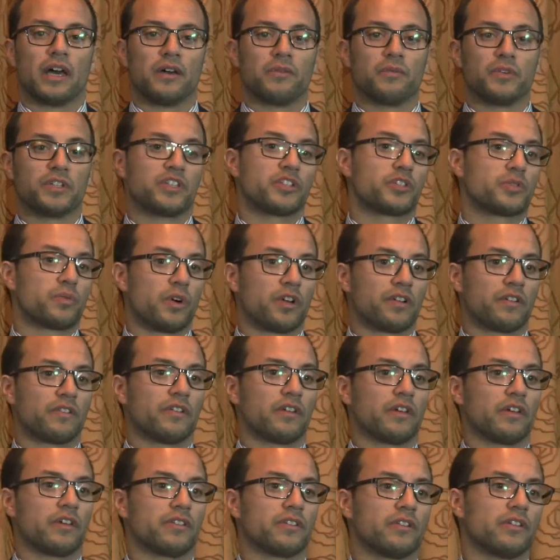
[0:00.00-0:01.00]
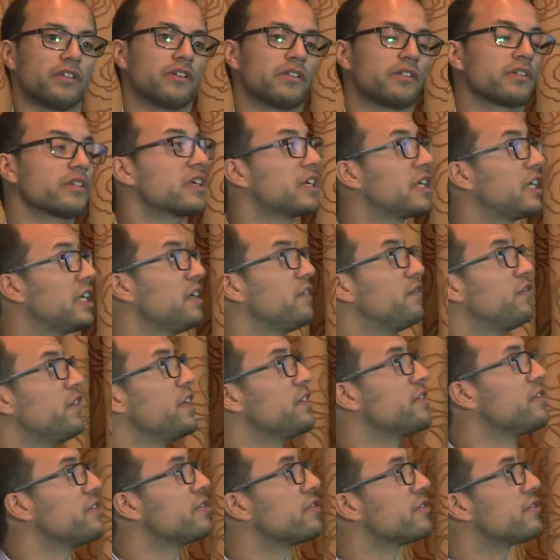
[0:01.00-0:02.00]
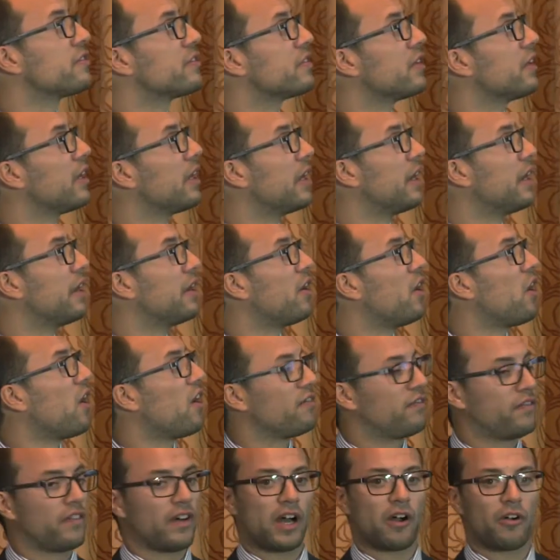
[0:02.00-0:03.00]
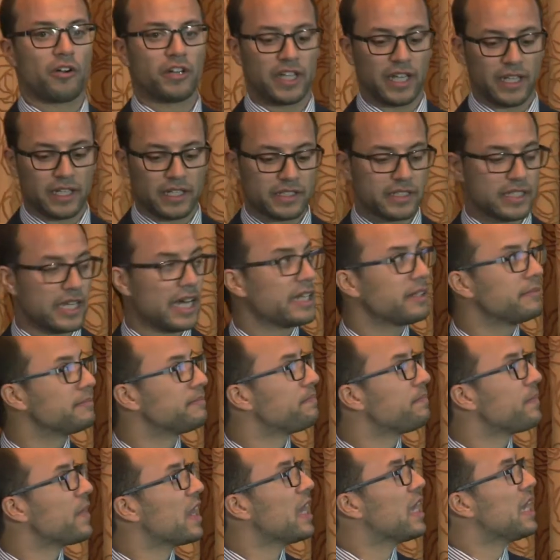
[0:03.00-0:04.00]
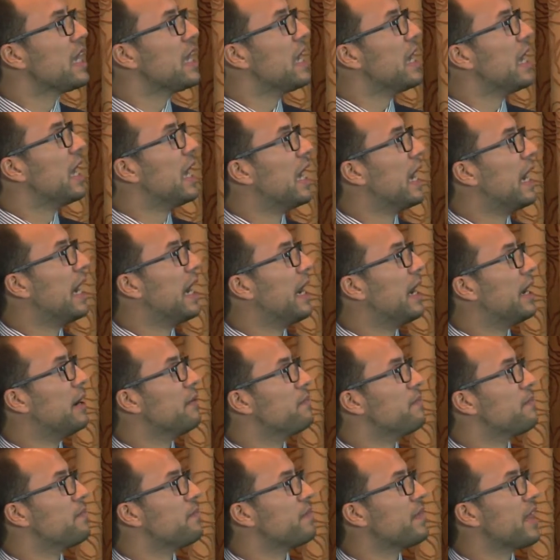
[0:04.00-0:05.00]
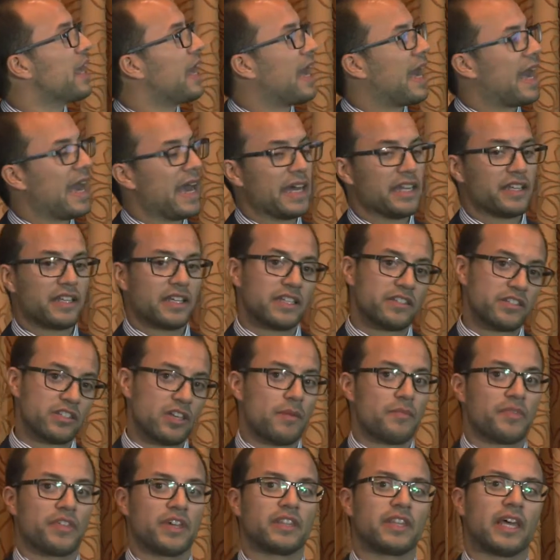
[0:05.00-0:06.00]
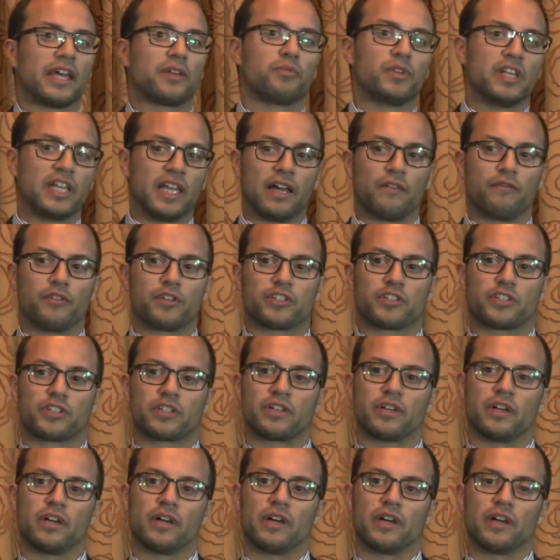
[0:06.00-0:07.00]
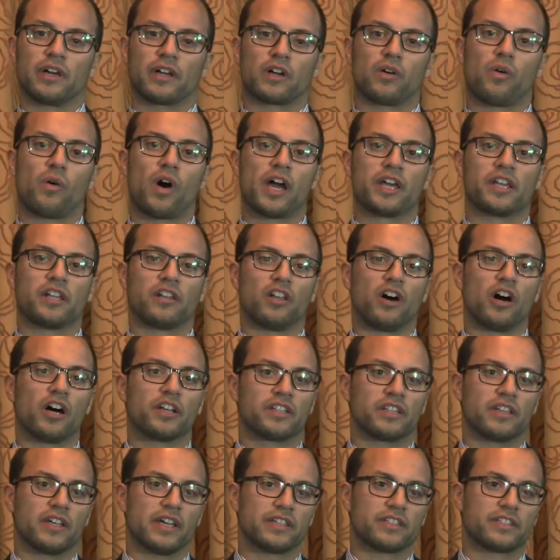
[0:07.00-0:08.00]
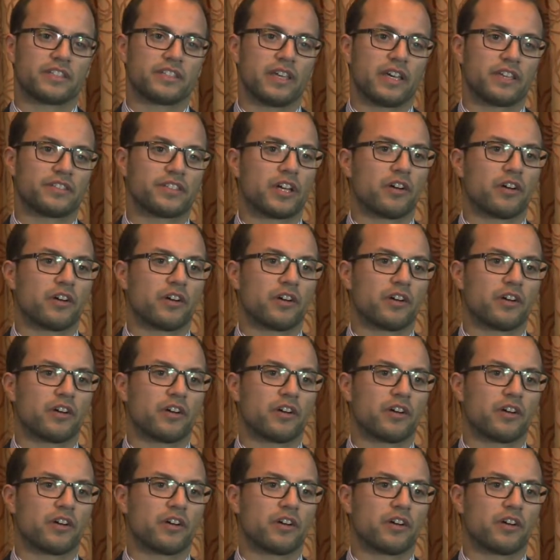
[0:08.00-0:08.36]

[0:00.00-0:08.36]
which is one of the key features of our data set. And it's something that we leverage quite a lot as